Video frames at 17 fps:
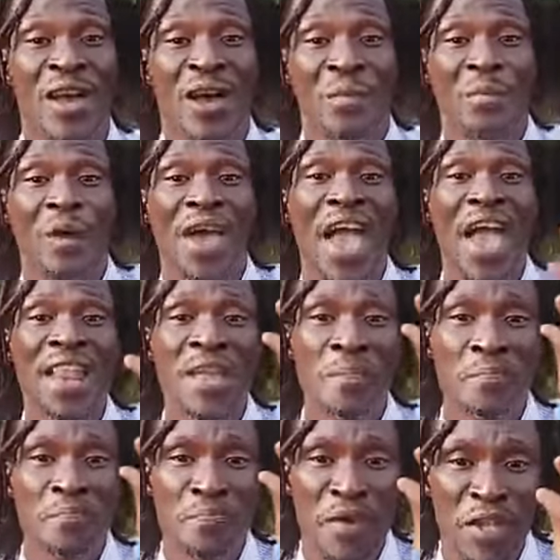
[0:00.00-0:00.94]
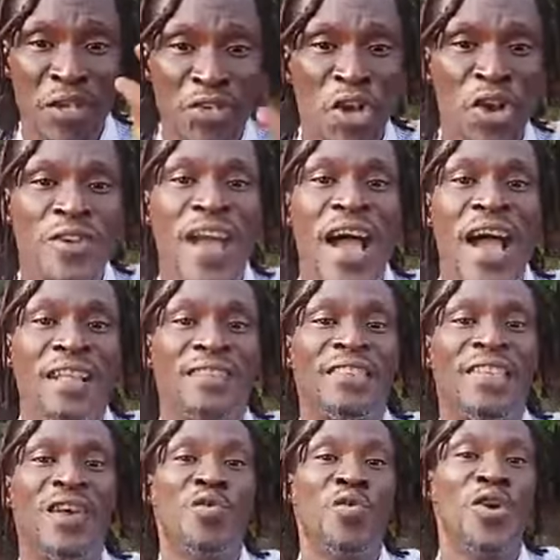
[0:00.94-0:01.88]
But any pictorial
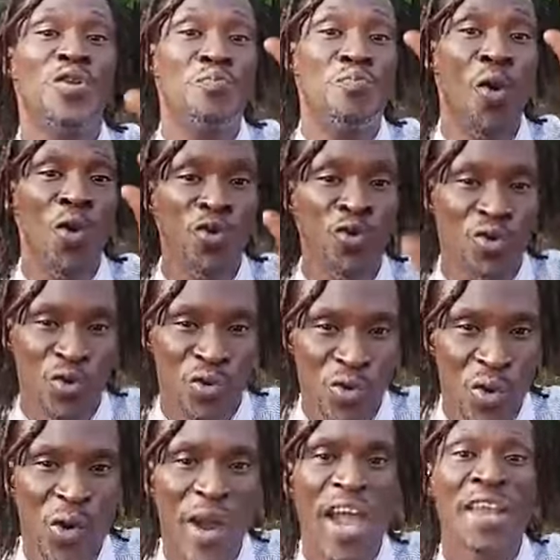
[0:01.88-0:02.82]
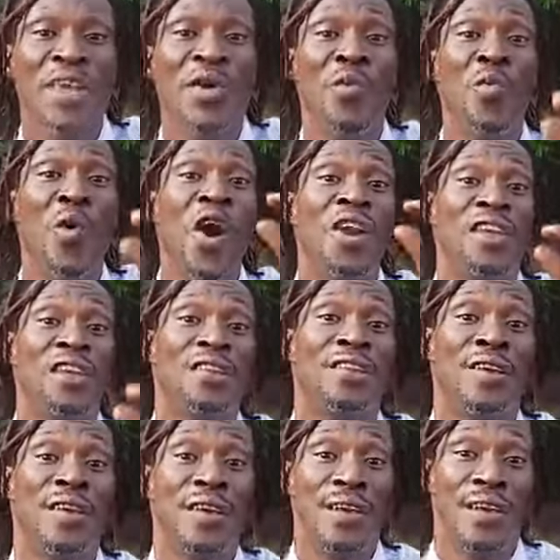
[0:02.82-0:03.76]
thing where you post or any
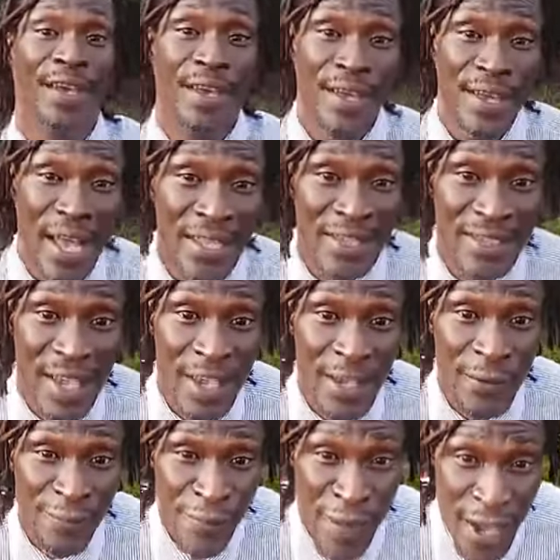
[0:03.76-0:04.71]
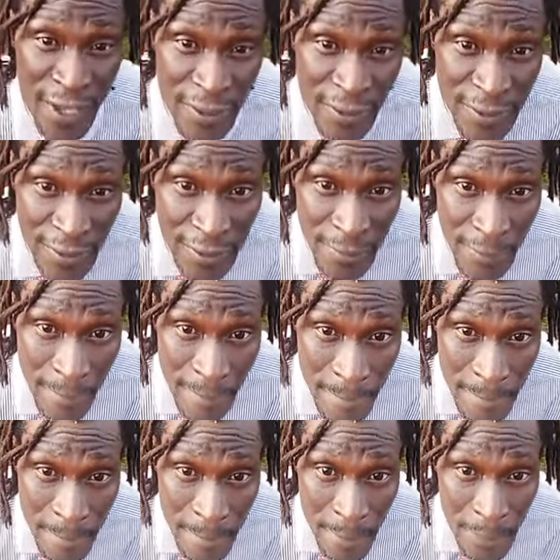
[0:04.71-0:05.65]
wording, it gets an effect.
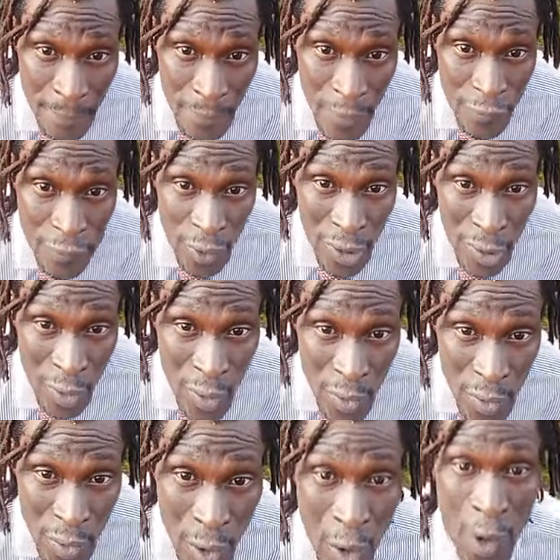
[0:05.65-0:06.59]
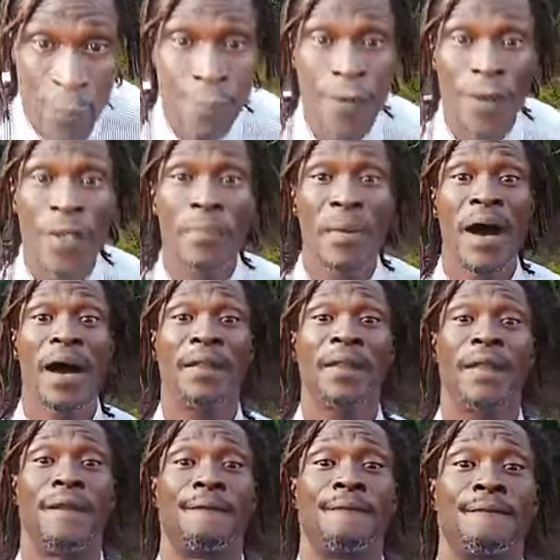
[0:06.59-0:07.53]
For the good or for the bad.
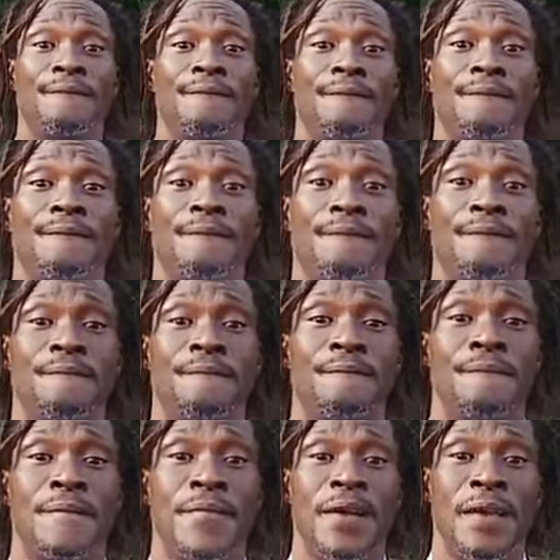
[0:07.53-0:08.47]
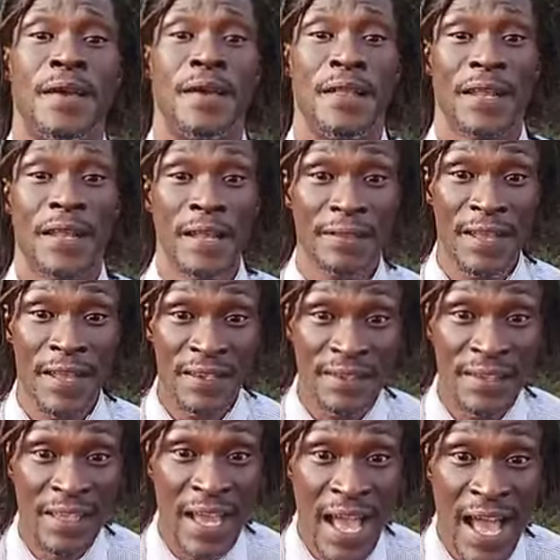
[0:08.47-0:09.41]
And then things
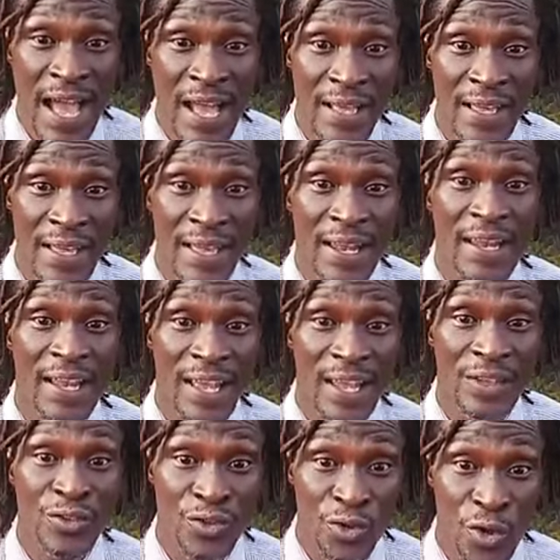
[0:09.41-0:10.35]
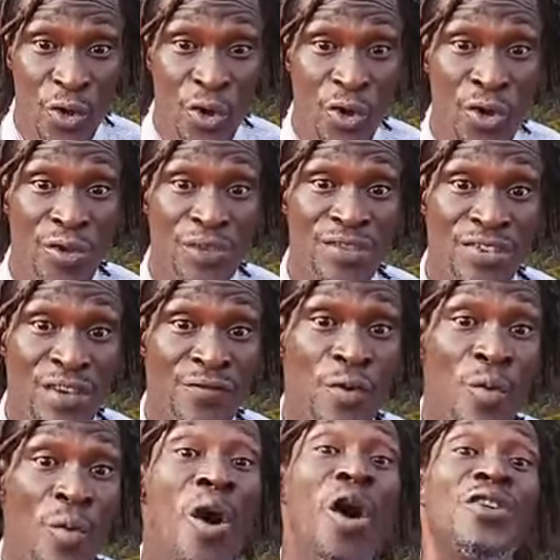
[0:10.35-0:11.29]
there can lead to
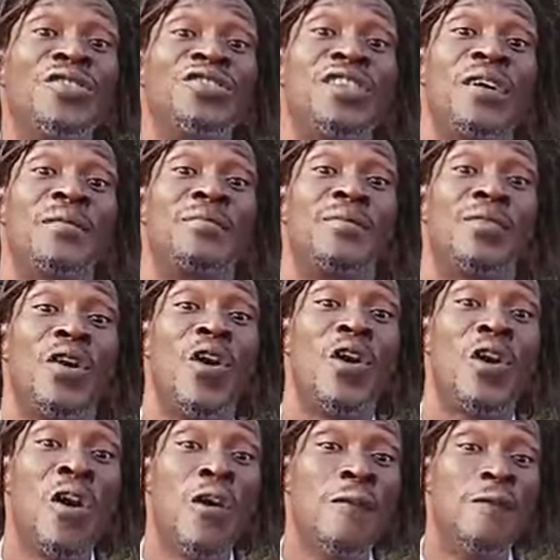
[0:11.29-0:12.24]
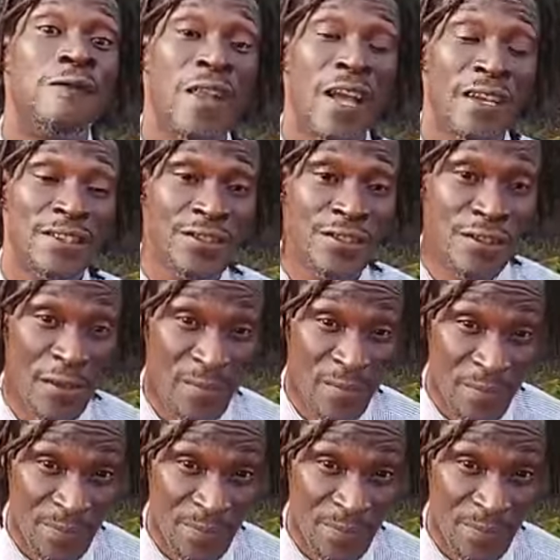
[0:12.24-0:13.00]
civil wars them or conflicts them.